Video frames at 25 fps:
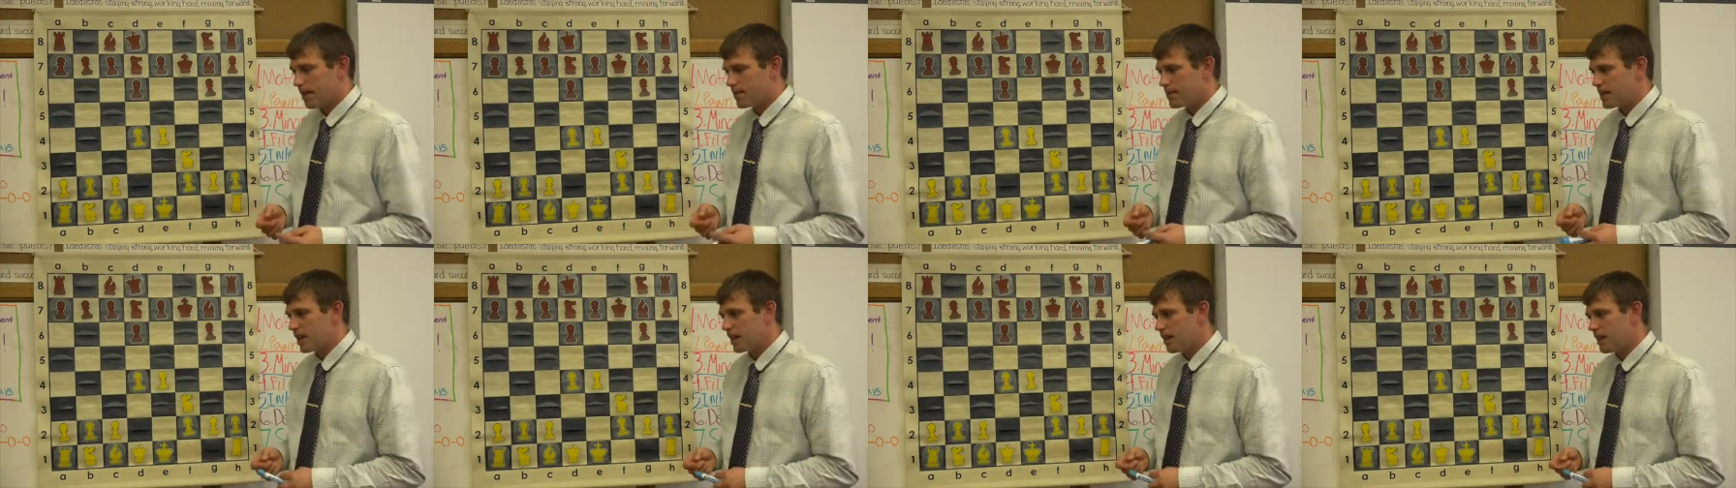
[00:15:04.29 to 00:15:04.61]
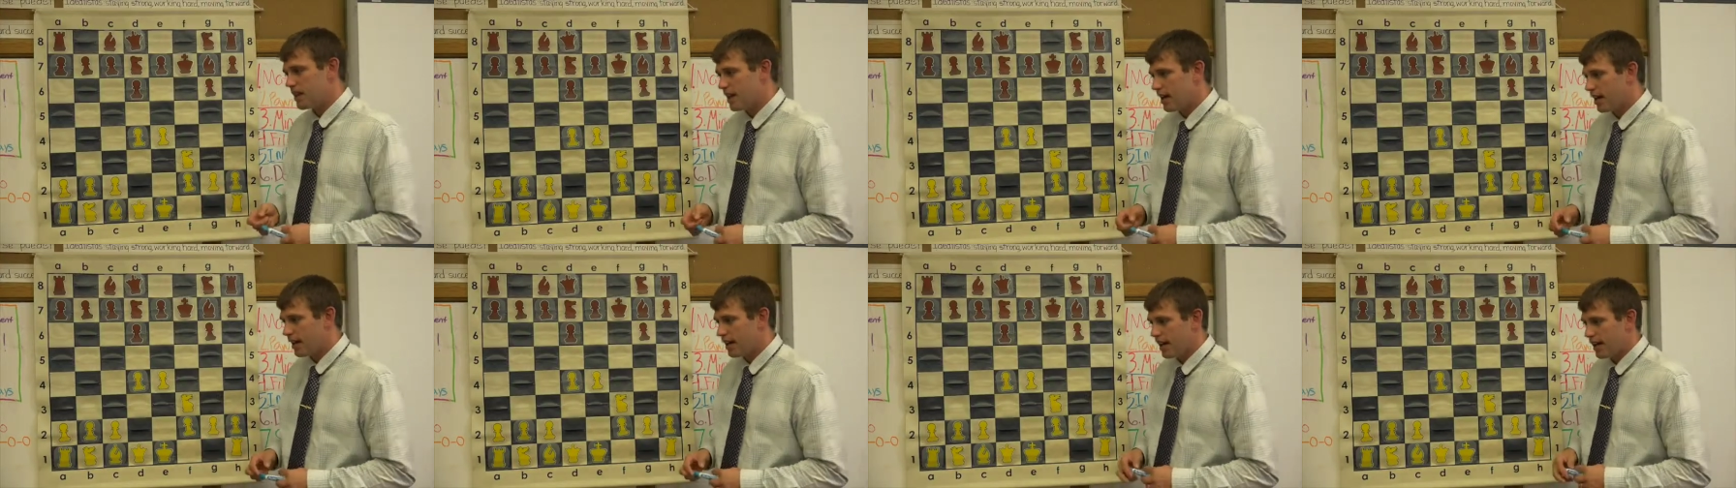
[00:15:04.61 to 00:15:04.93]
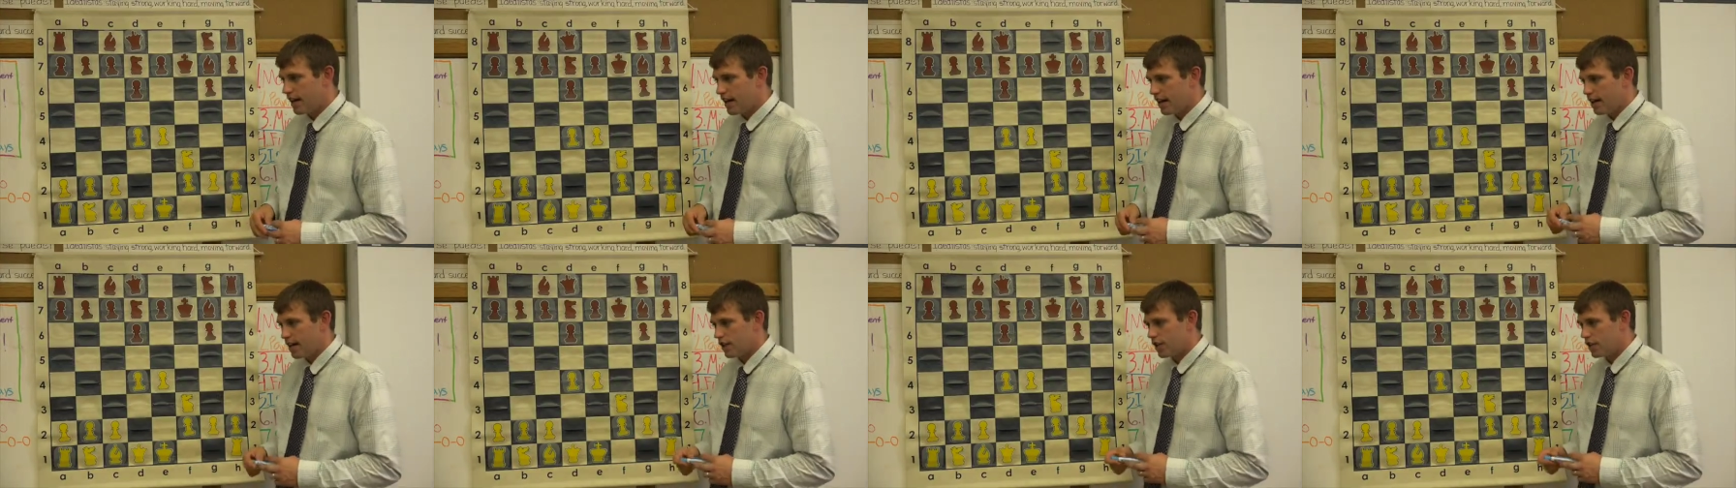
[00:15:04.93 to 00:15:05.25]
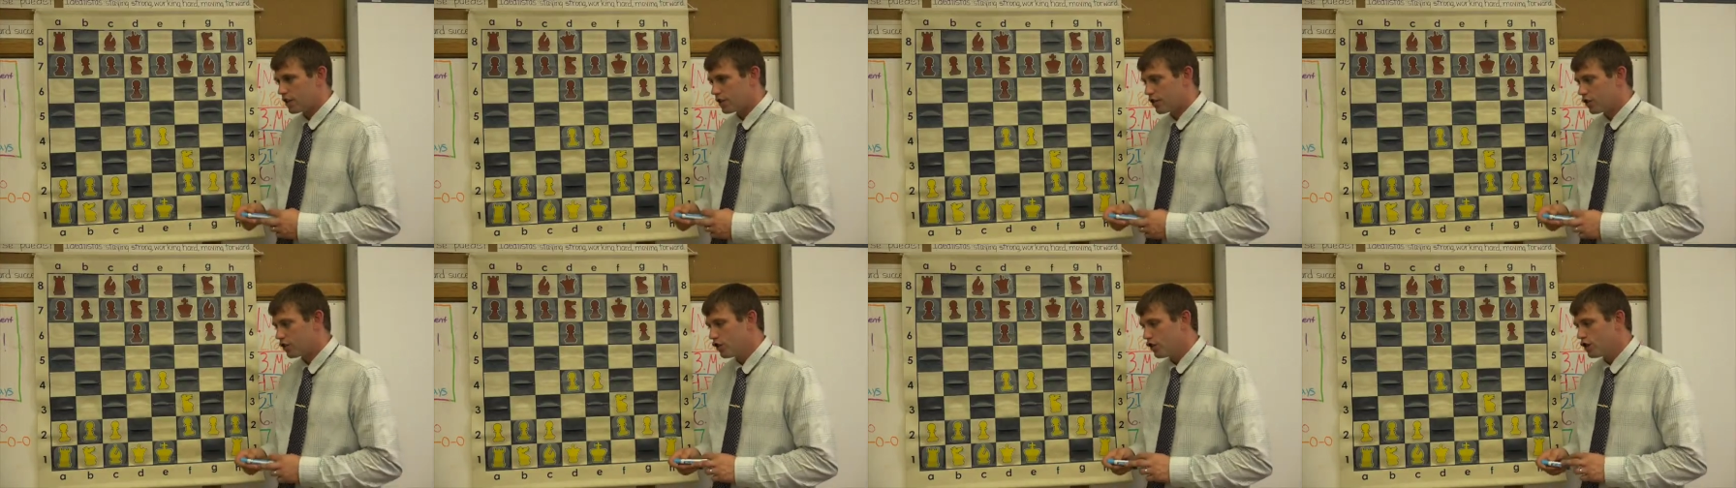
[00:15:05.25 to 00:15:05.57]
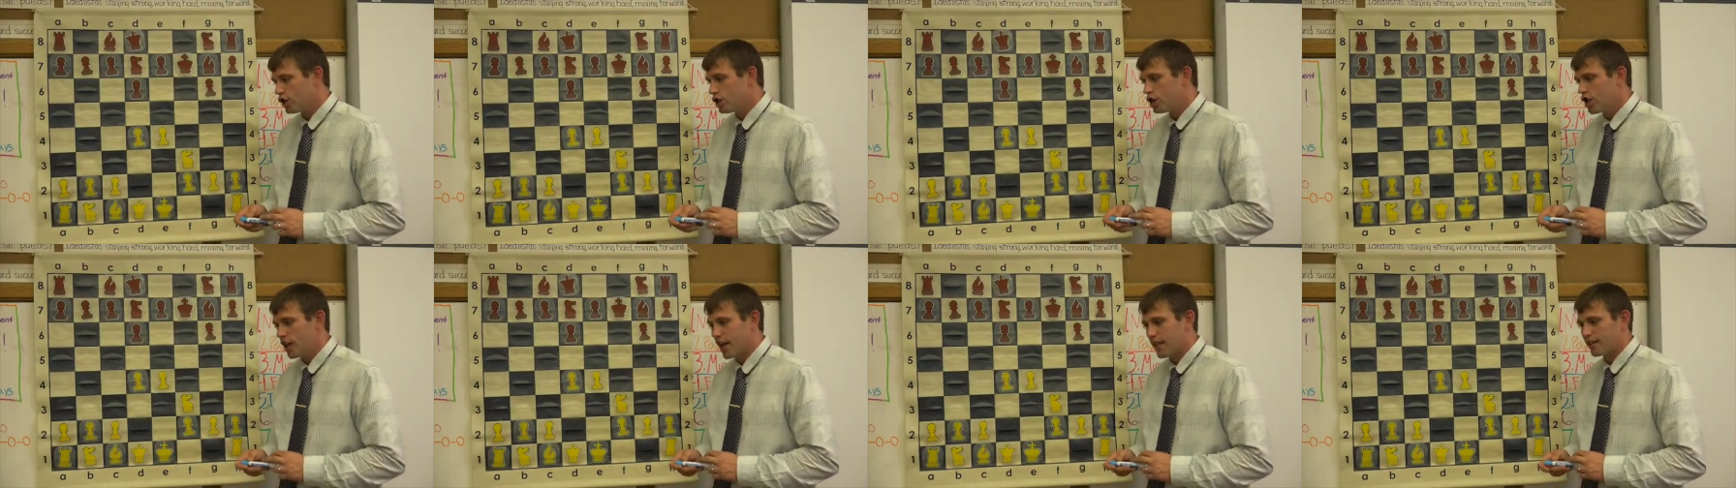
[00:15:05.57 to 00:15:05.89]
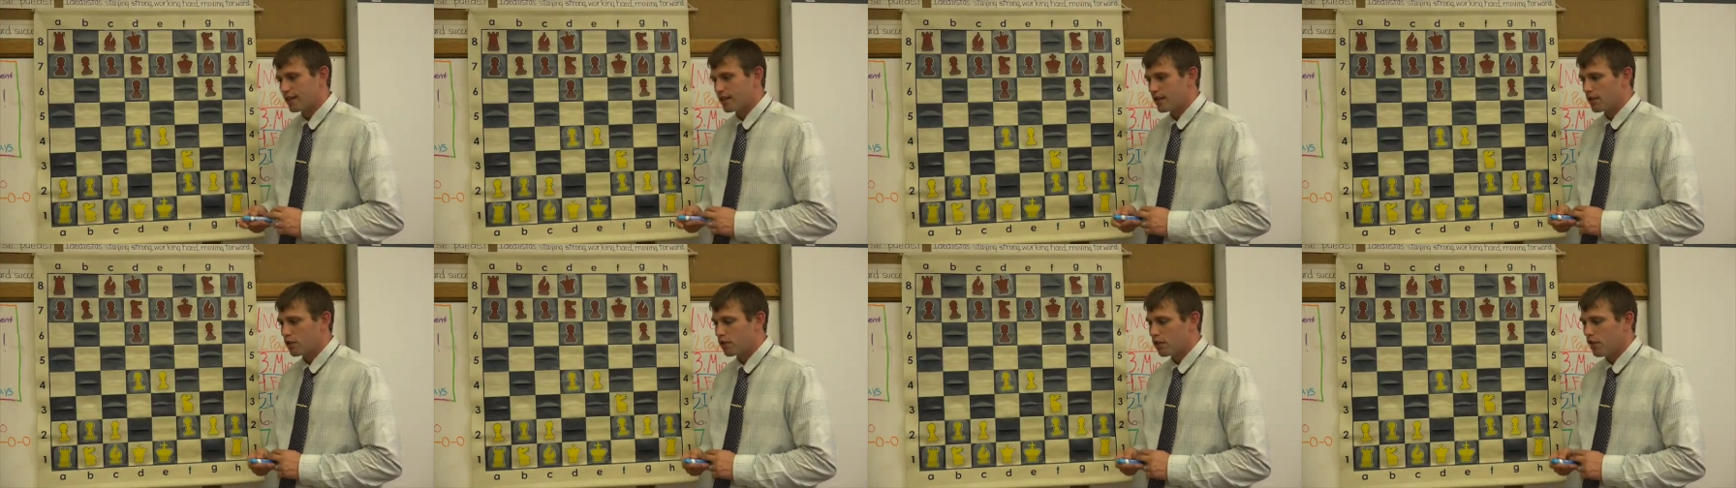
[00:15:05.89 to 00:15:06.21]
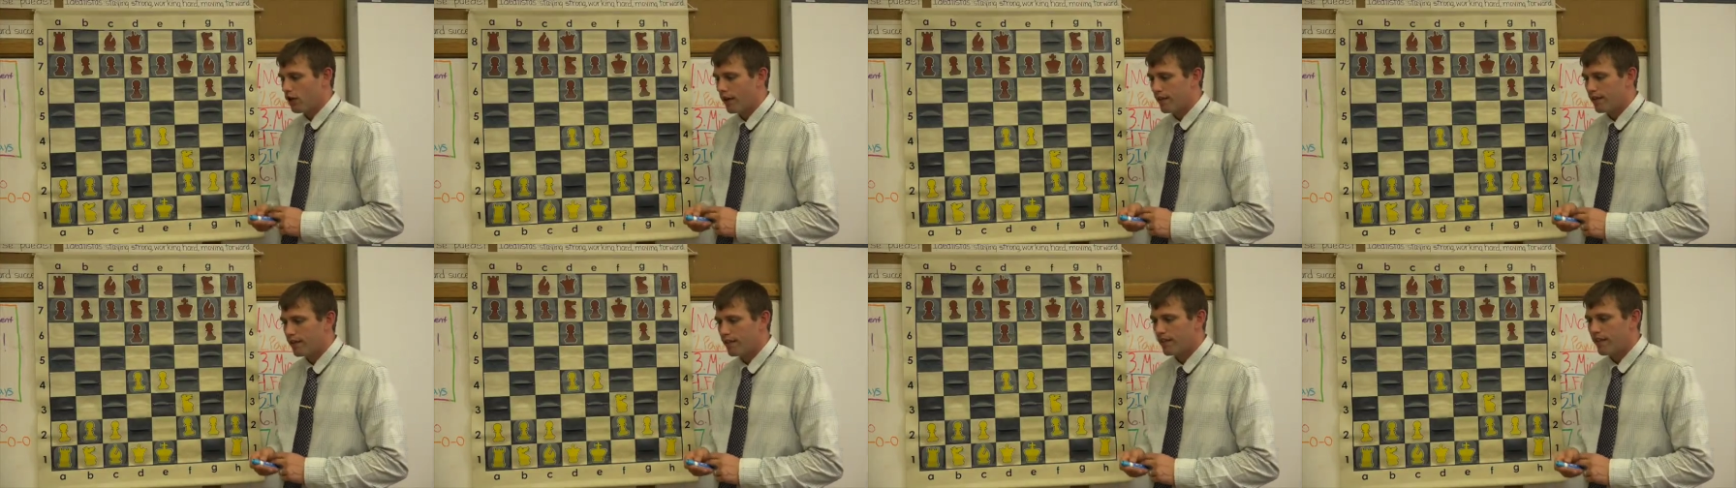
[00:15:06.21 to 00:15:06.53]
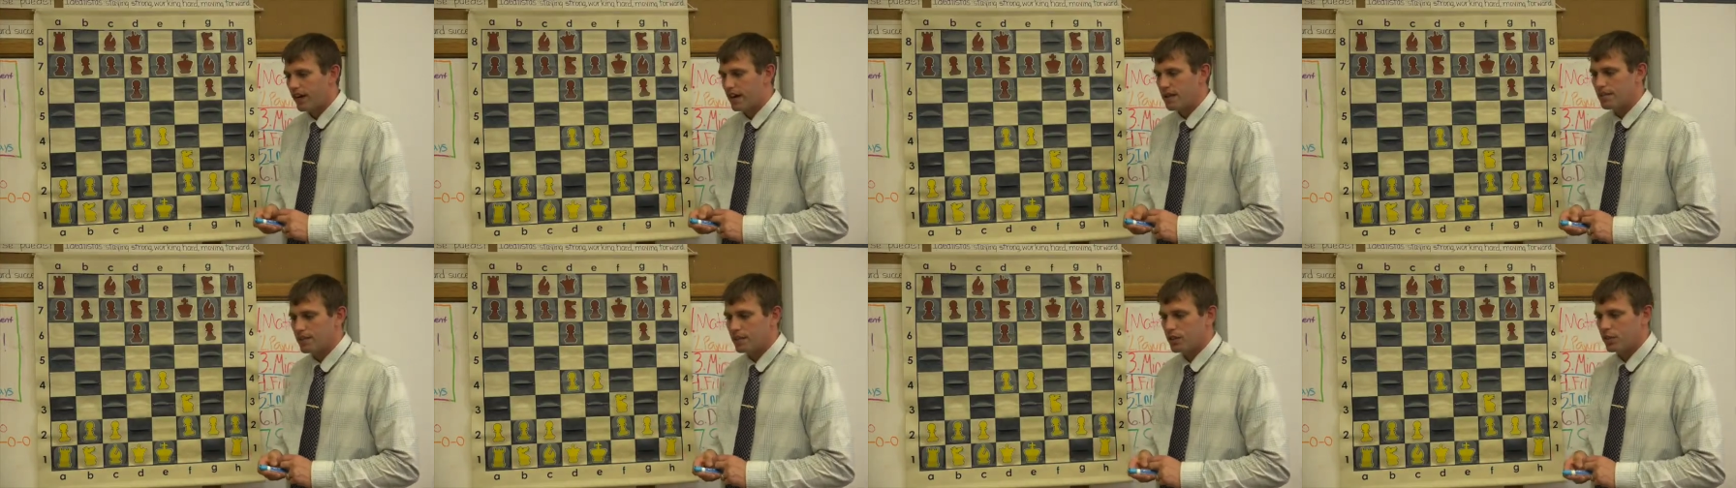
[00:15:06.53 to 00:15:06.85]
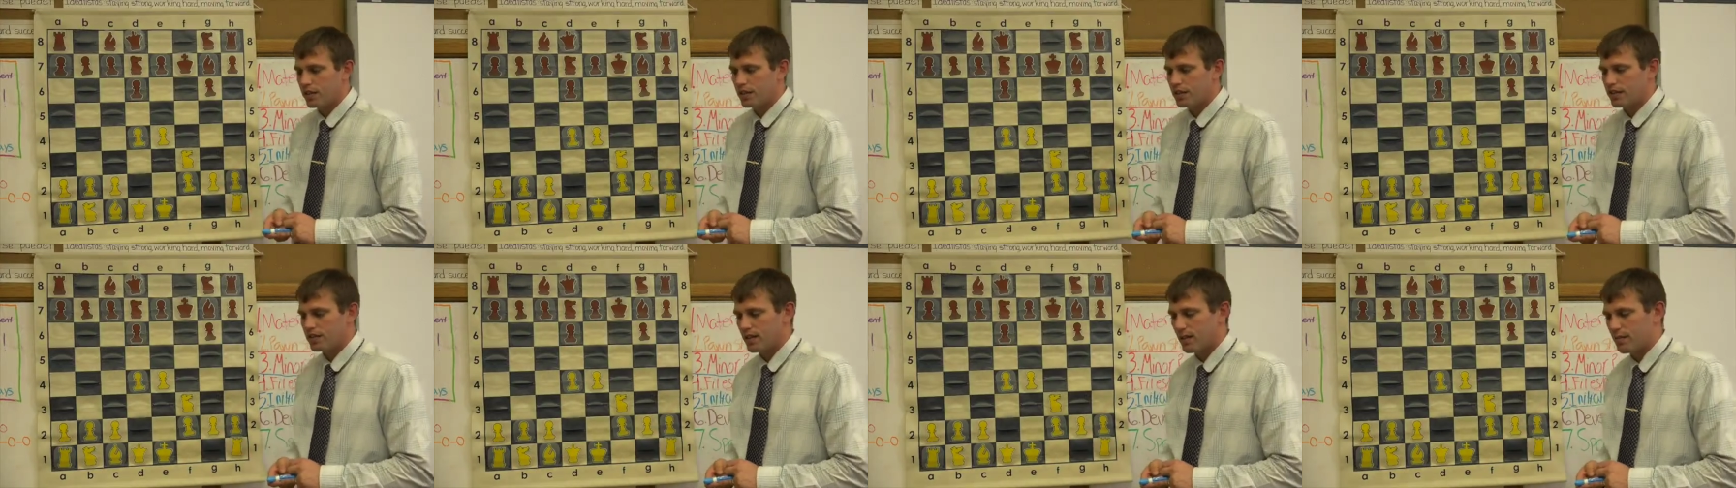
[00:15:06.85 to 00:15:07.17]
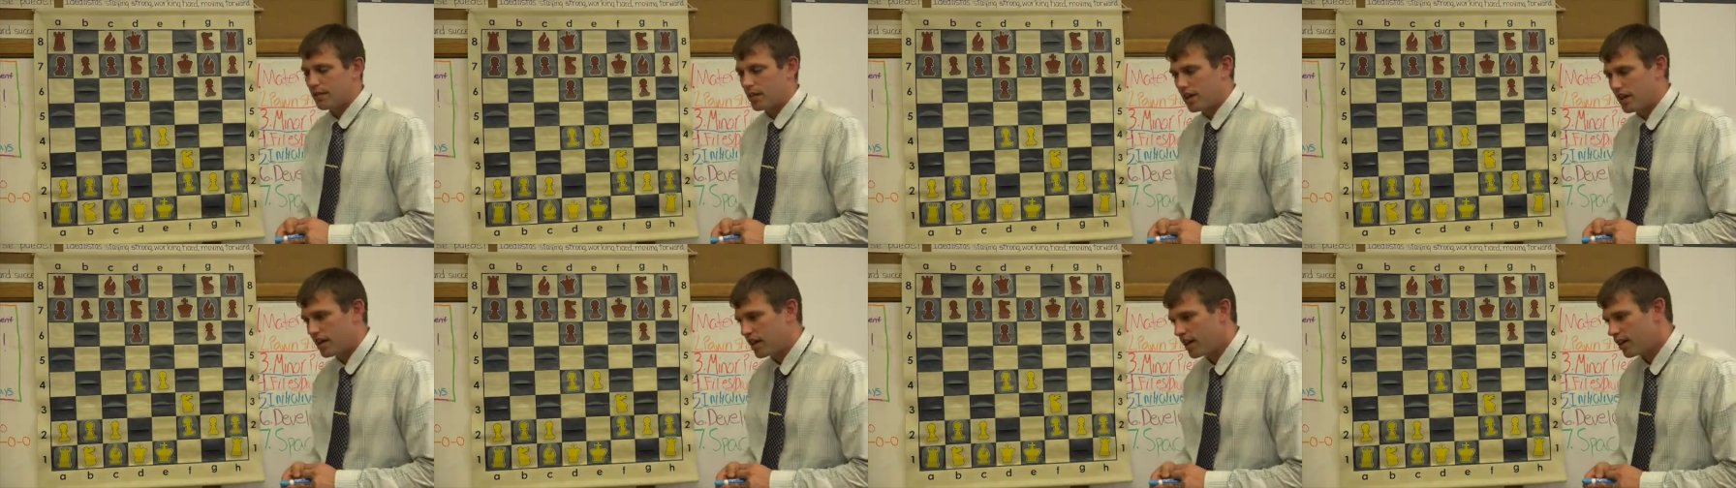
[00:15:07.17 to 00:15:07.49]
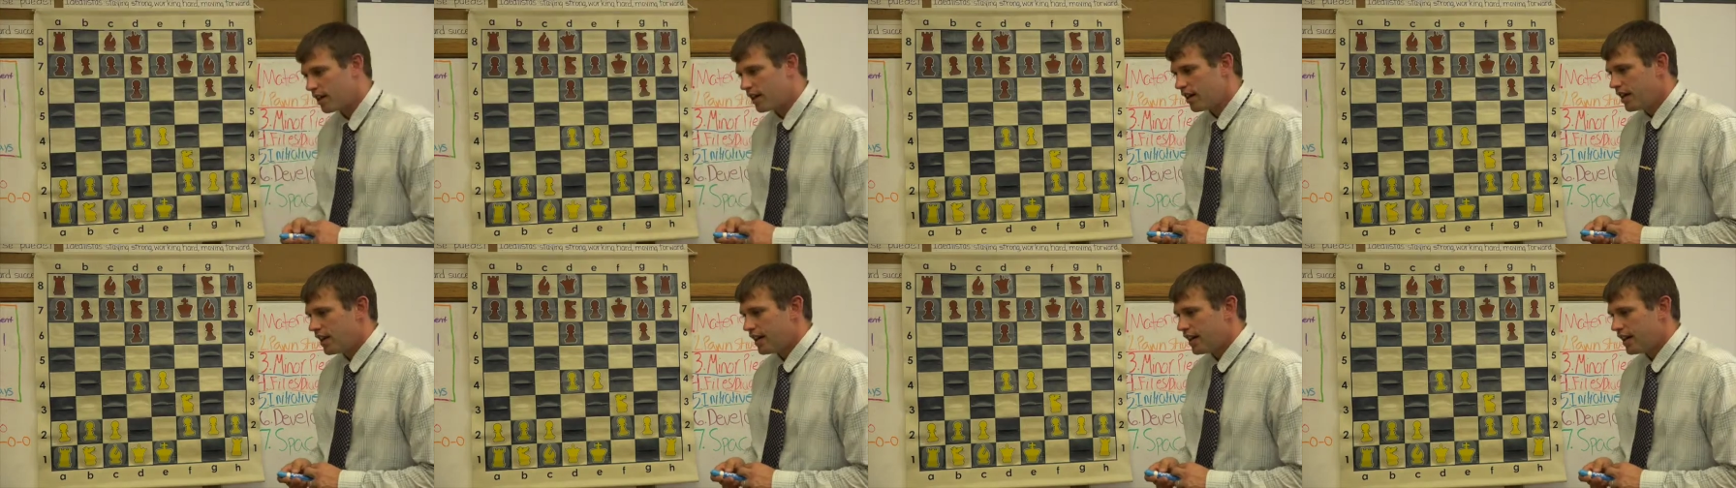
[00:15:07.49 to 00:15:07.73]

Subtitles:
and a good chess, a good hard fight between somebody,